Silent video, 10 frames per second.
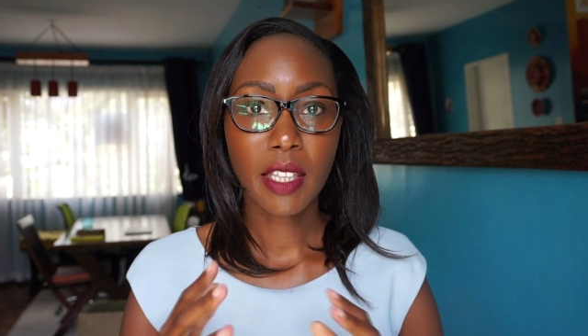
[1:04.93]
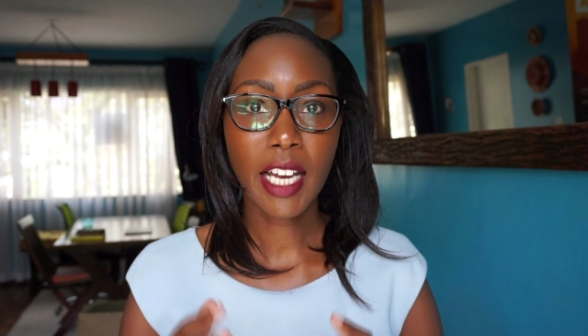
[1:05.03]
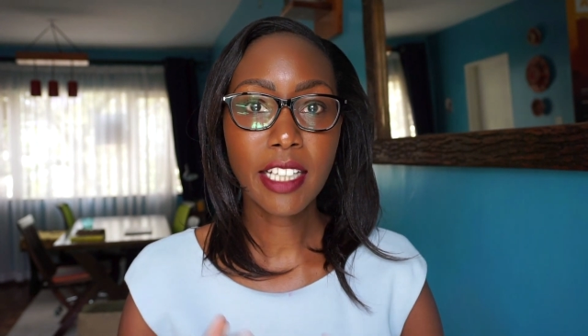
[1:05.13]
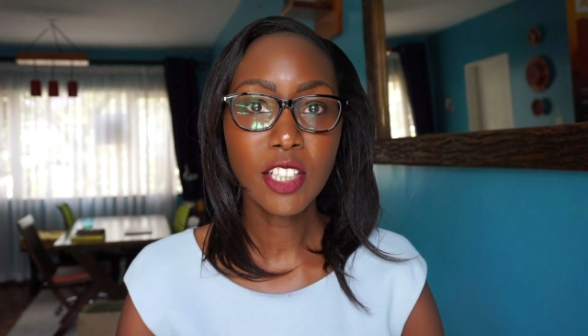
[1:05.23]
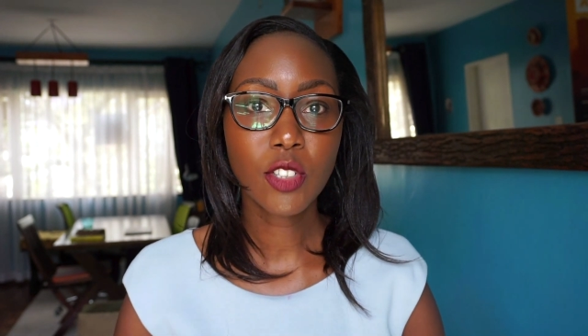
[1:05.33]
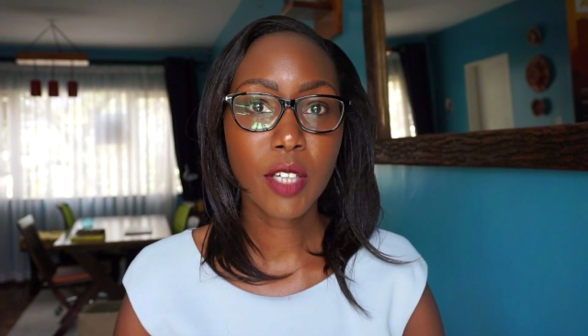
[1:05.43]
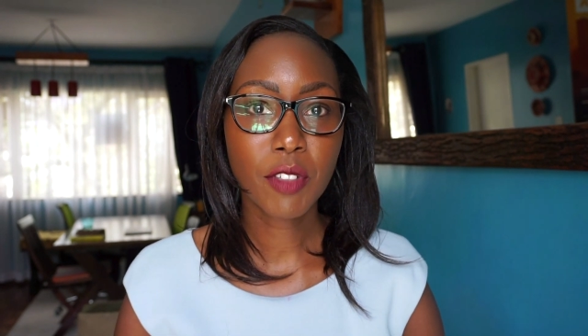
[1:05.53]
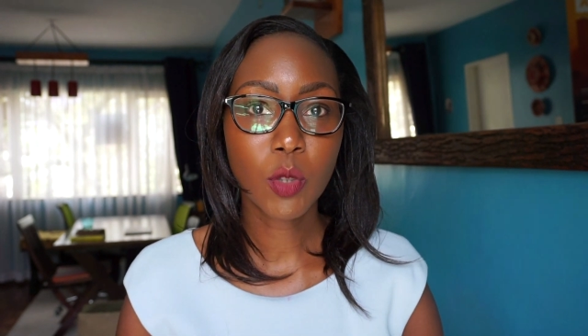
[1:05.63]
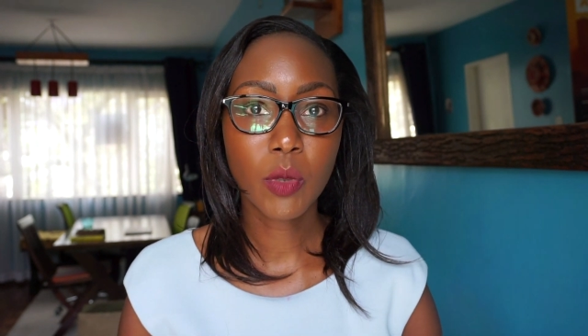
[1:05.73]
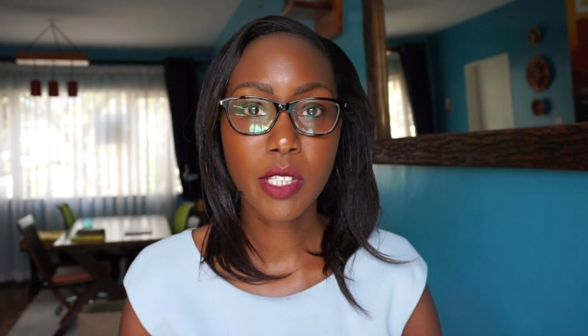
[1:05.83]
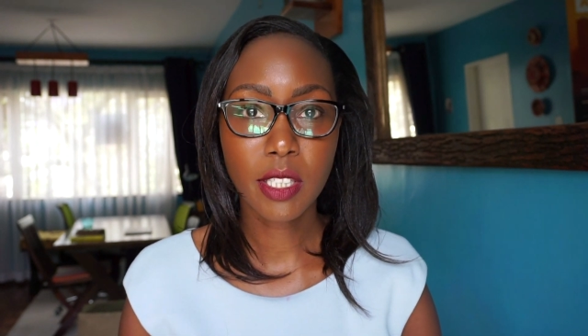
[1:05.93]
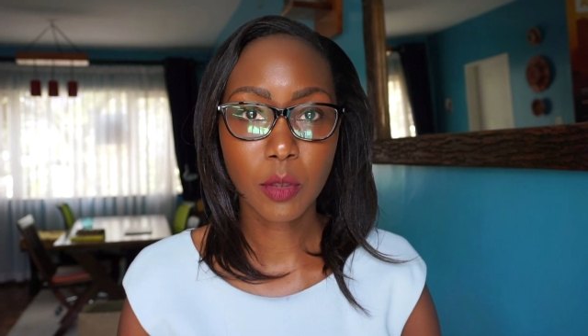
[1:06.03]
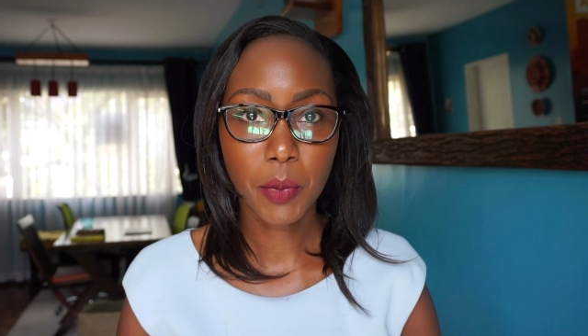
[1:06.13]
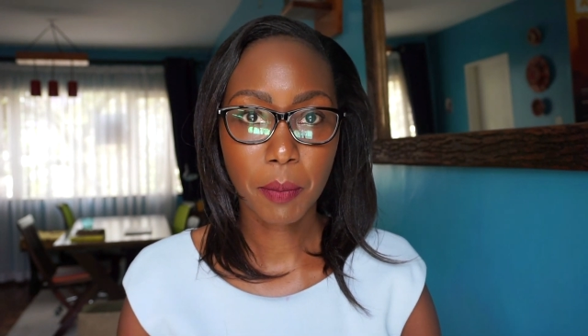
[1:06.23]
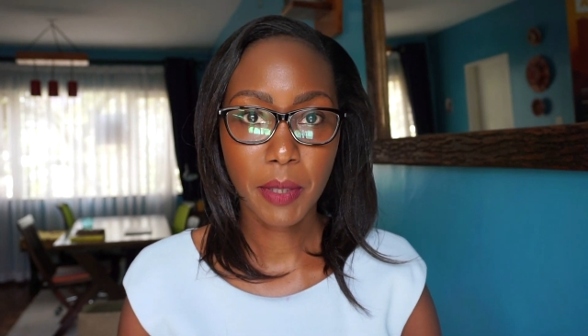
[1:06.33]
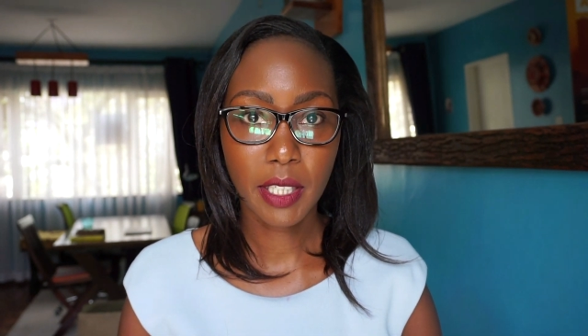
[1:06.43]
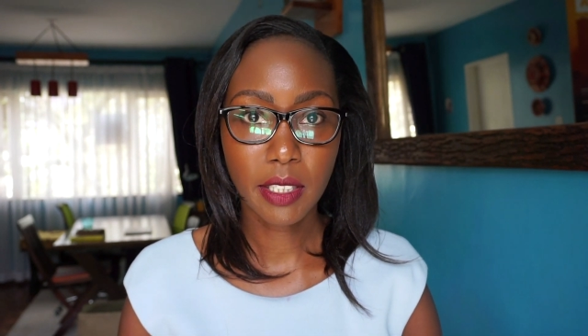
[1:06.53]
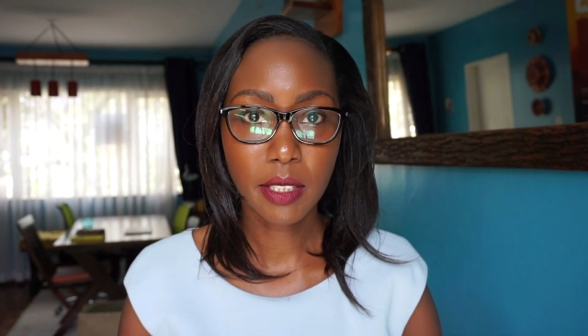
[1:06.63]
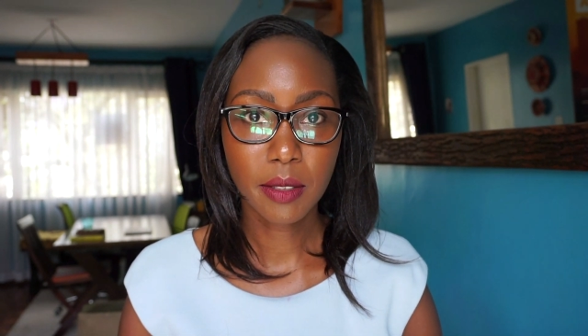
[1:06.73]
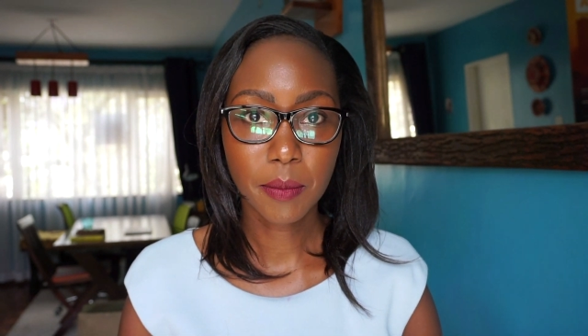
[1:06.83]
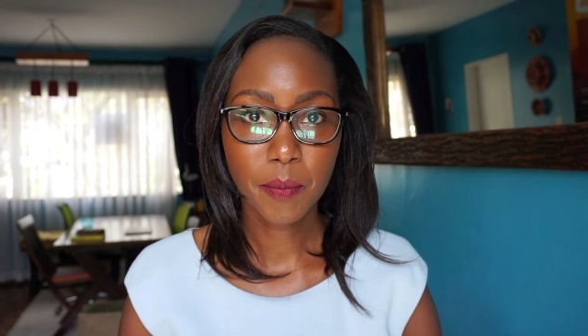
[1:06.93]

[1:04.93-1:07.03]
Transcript: They had a driver who was ill prepared.